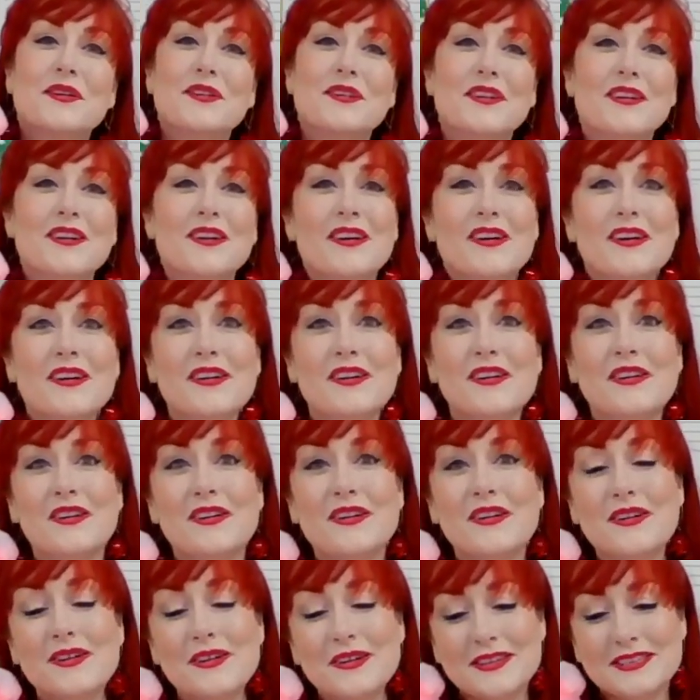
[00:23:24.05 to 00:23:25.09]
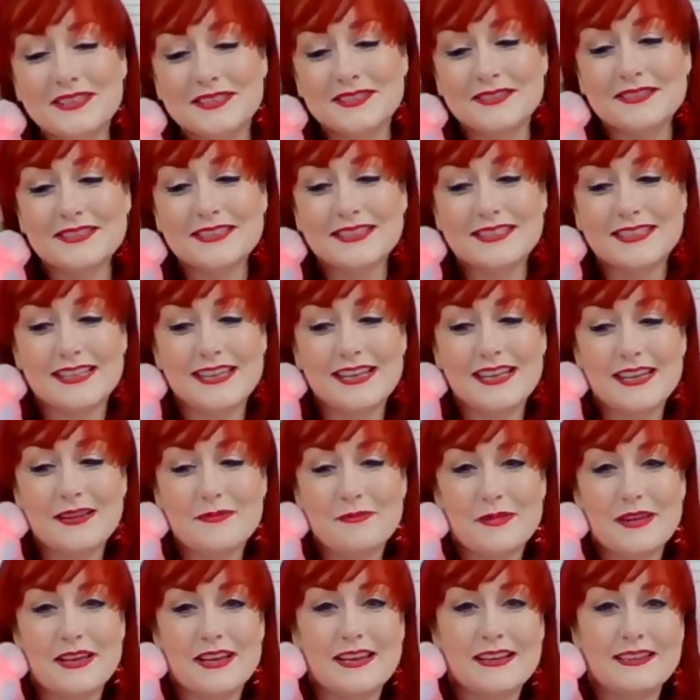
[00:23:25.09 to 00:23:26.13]
Go to
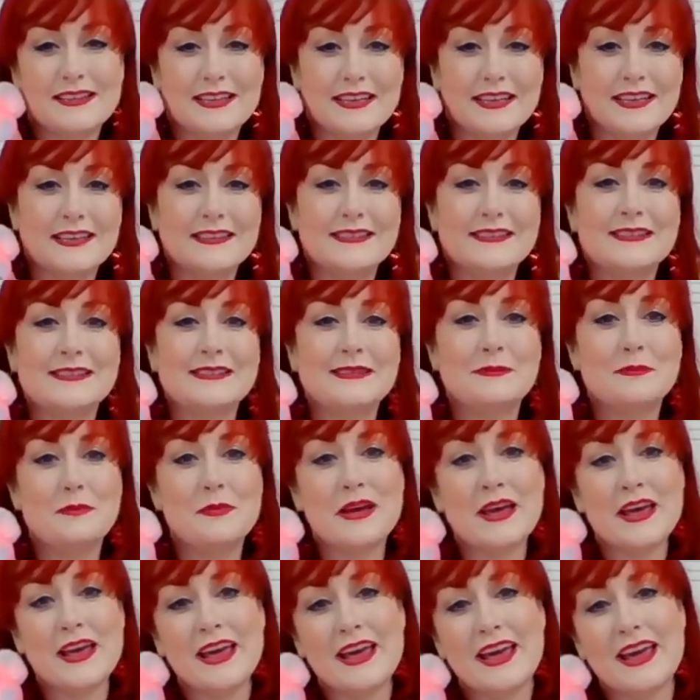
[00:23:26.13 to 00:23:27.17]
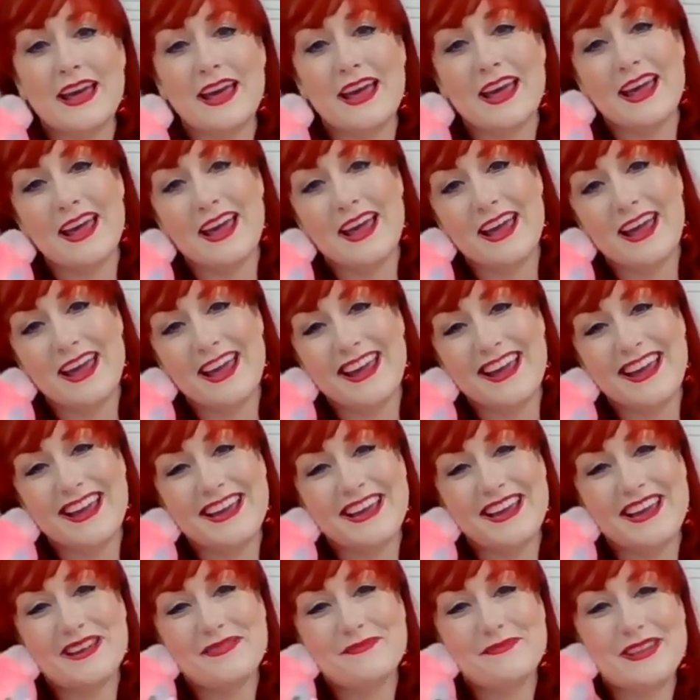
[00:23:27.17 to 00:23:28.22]
sleepy little
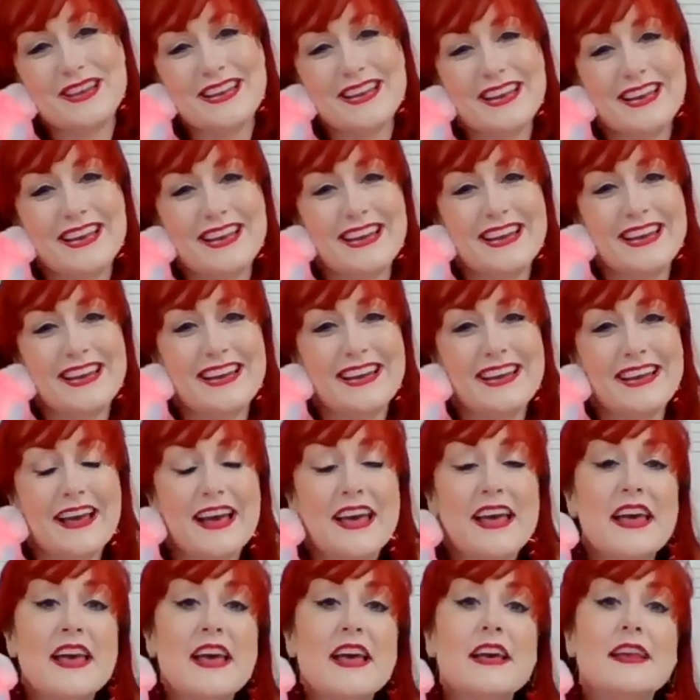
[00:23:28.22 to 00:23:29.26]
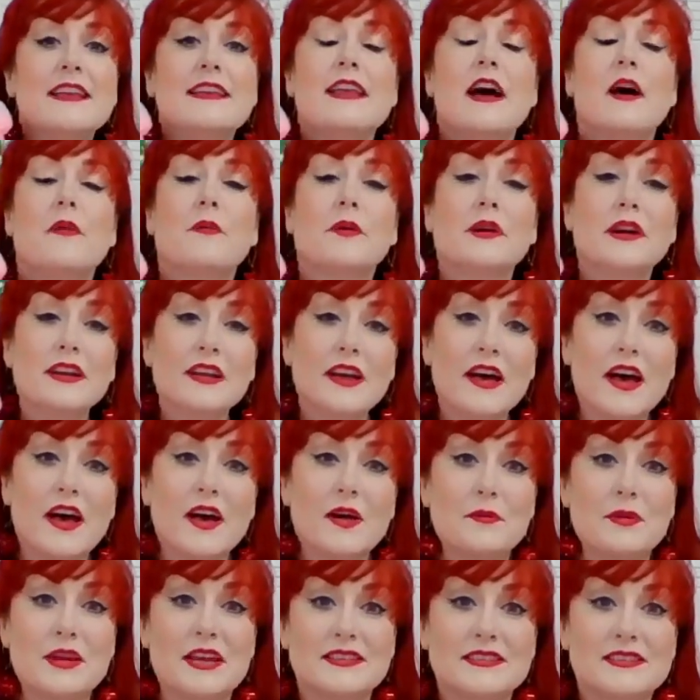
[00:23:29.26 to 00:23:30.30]
baby. Now we're going to
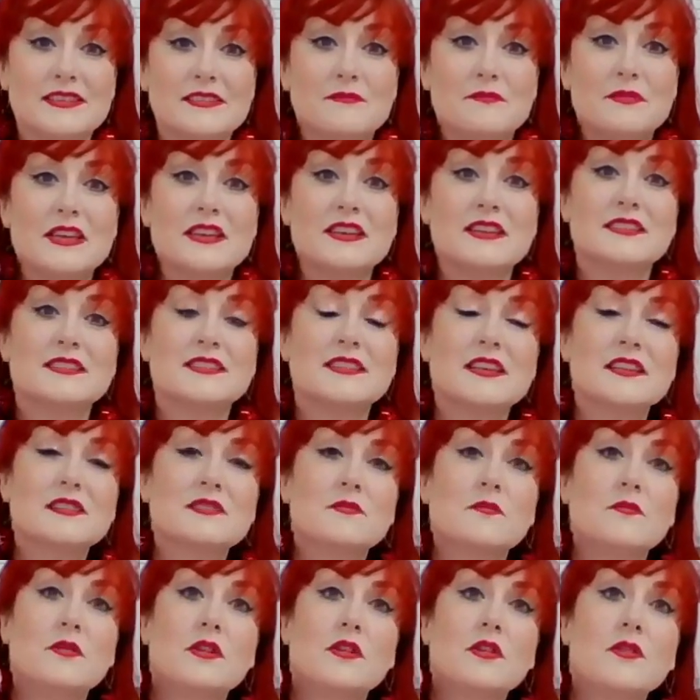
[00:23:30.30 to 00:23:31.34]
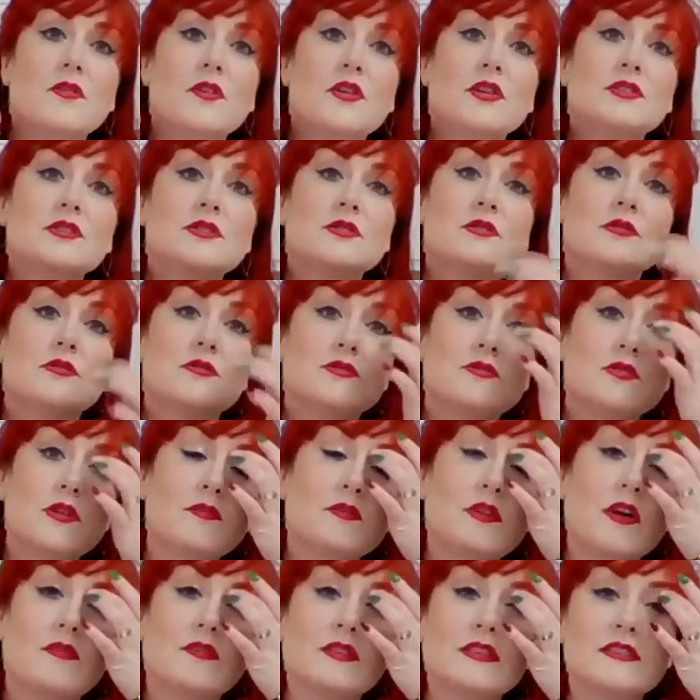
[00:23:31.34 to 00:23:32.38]
hum it, because it's wonderful to
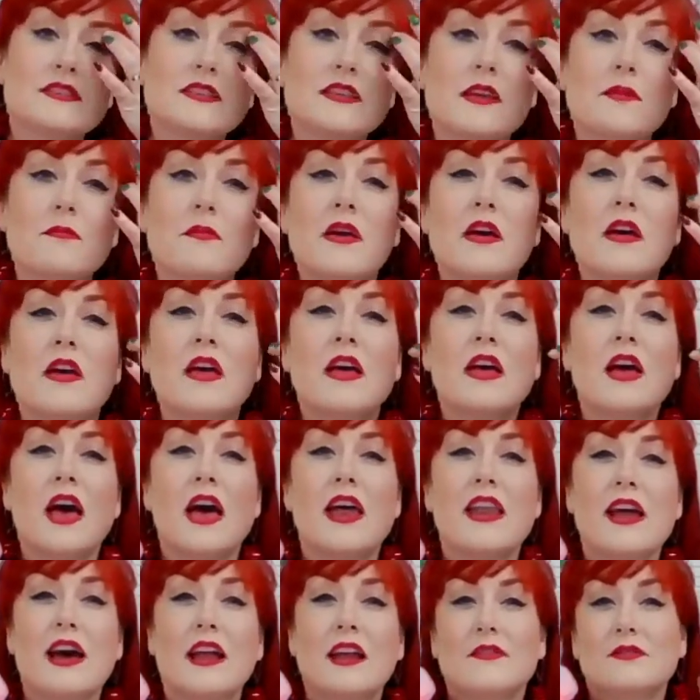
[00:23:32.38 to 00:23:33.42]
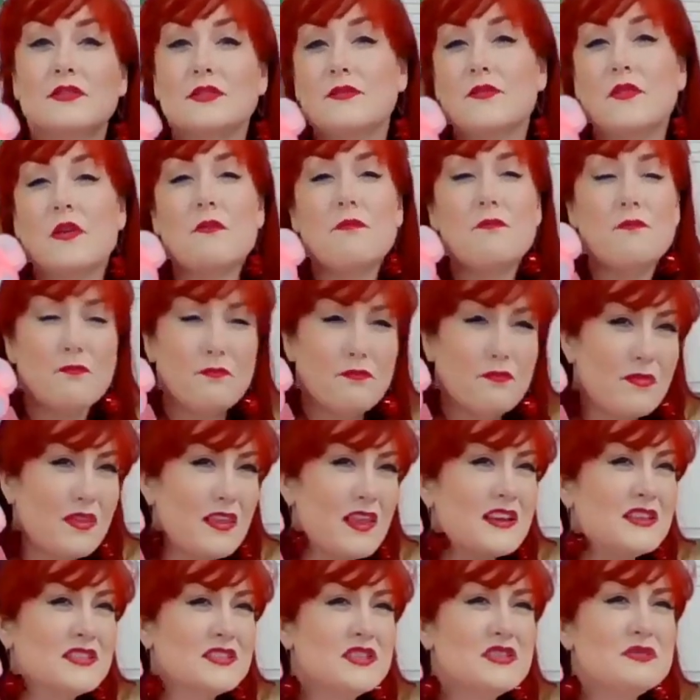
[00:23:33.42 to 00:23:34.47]
drift off to sleep and not have to
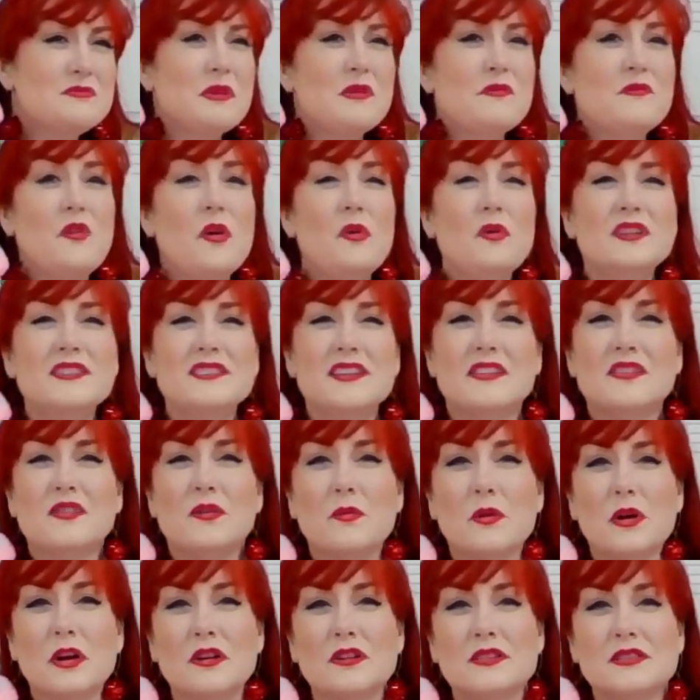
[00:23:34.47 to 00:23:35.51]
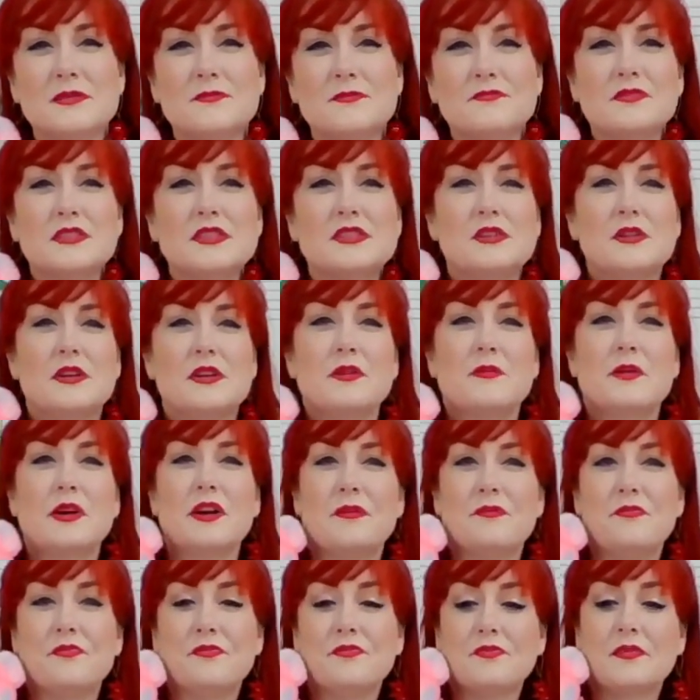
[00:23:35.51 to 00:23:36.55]
focus on the words. So here we
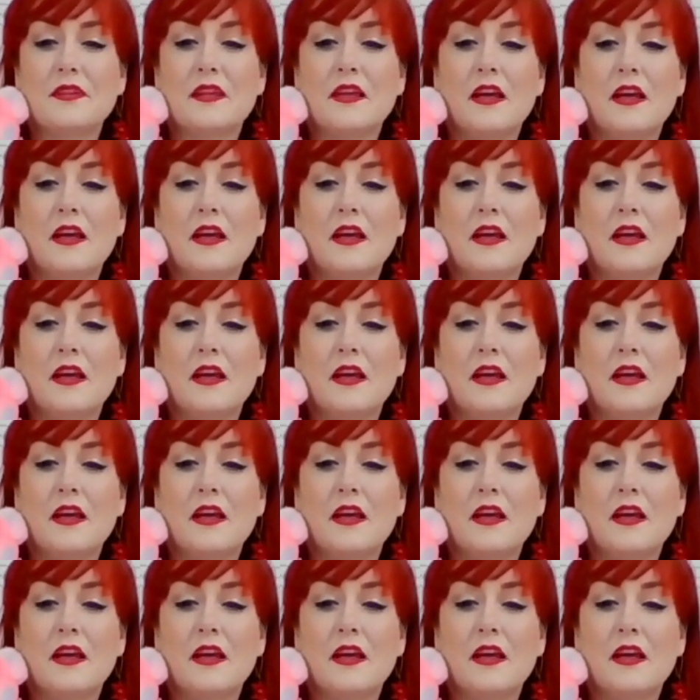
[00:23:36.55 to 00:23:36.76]
go.